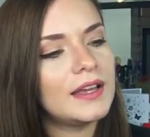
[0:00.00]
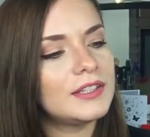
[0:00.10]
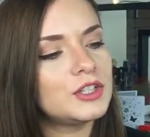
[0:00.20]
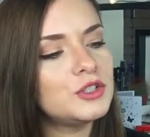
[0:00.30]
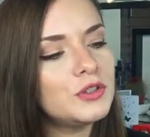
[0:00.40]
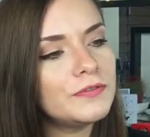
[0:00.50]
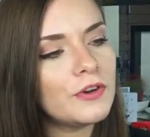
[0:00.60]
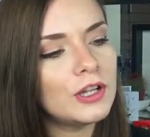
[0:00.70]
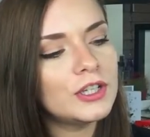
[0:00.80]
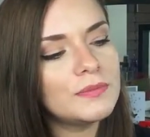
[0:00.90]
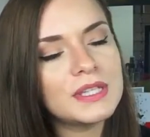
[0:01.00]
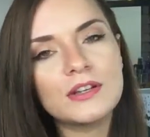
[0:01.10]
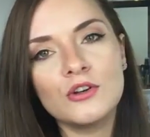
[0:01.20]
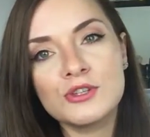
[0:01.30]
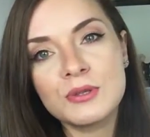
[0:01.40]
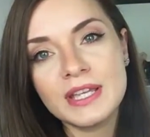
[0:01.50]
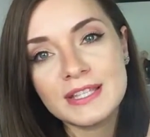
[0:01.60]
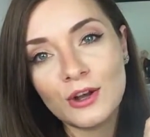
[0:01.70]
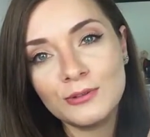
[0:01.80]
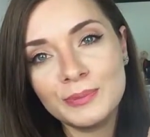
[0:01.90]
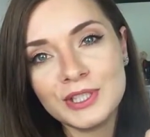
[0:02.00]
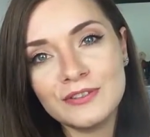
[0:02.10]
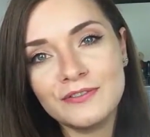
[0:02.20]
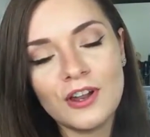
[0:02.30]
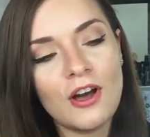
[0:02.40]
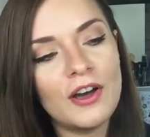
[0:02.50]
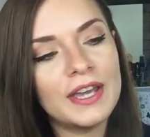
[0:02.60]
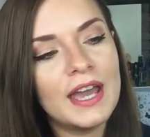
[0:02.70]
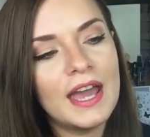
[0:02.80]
There are two volumes. It's called Butterfly.